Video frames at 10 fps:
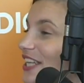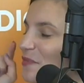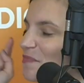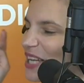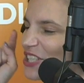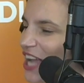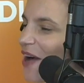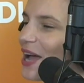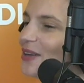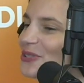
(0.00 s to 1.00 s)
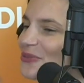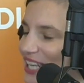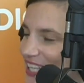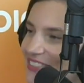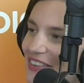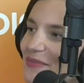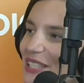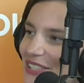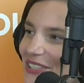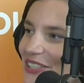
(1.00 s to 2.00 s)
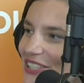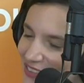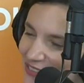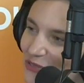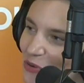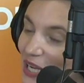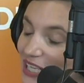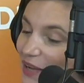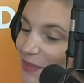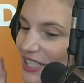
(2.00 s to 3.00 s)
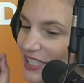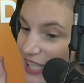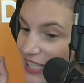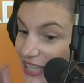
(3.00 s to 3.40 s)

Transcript: give a big shout out to our Kiss FM listeners here in Romania, because they